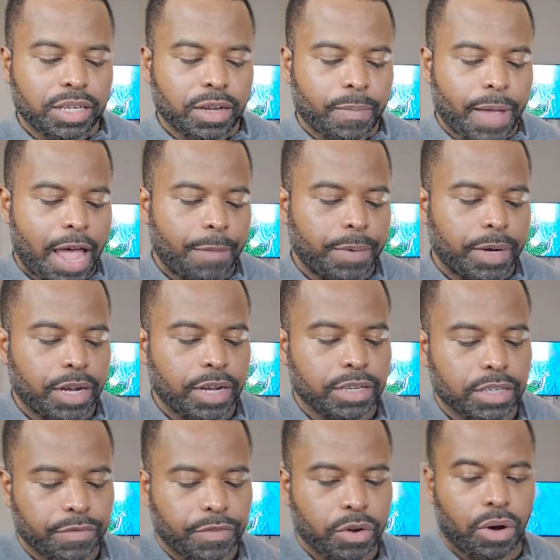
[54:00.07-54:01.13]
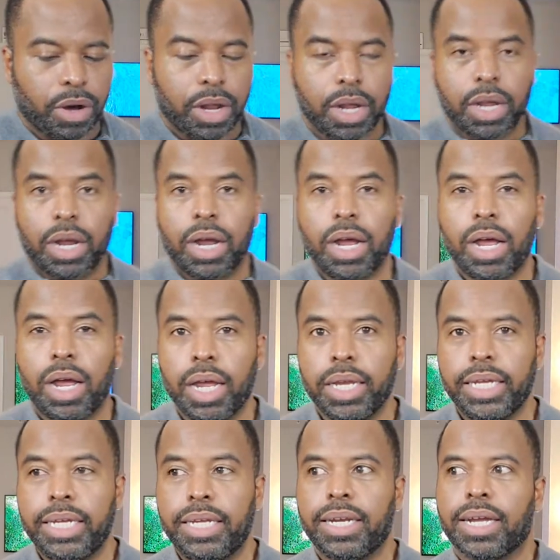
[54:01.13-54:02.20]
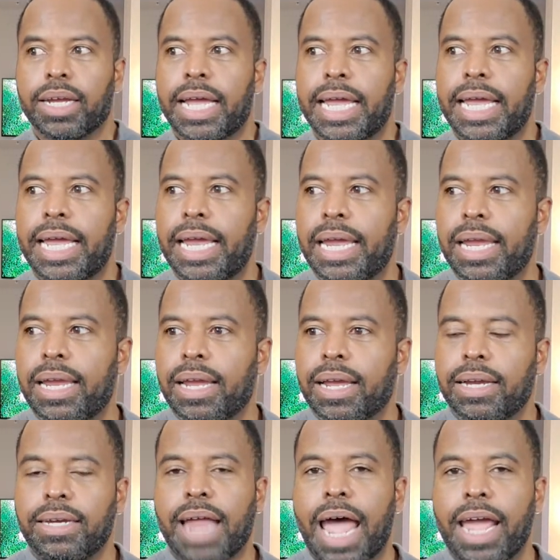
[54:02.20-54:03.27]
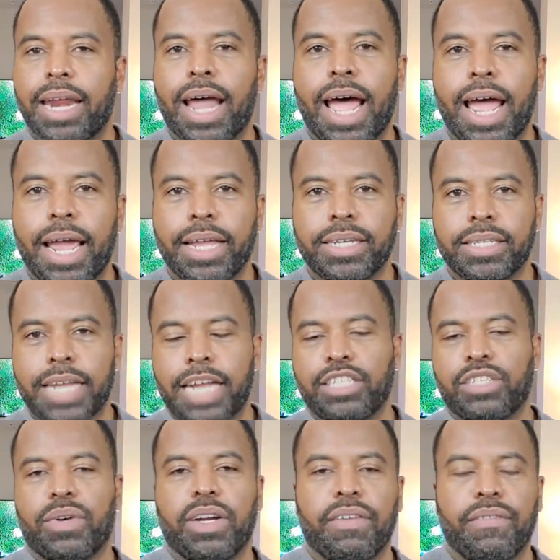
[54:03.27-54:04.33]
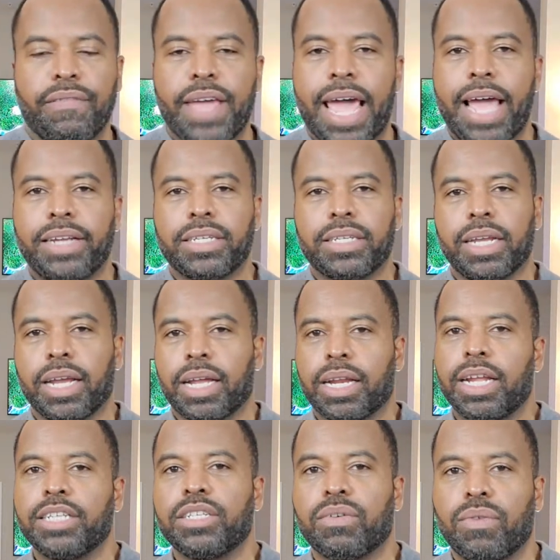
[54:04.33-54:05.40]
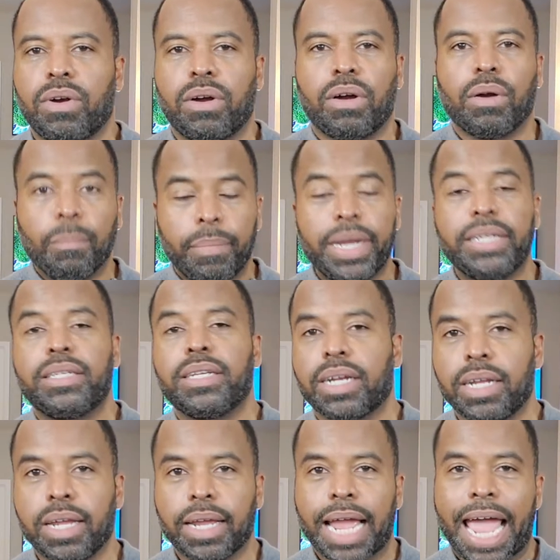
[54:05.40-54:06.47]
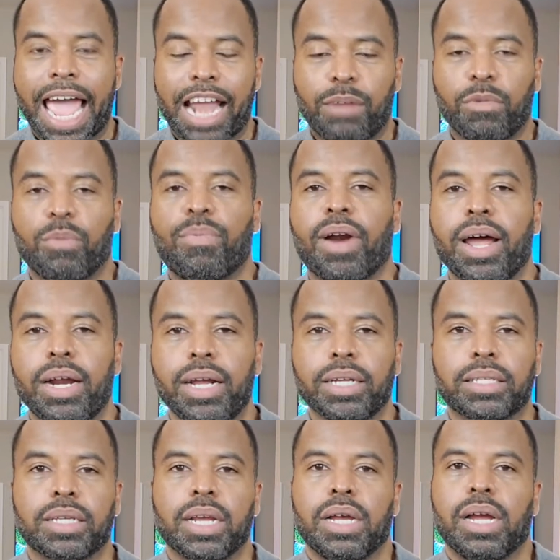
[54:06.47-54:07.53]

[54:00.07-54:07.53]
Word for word: up happening is if you're uh, eating a diet high in saturated fats and cholesterol, basically animal products,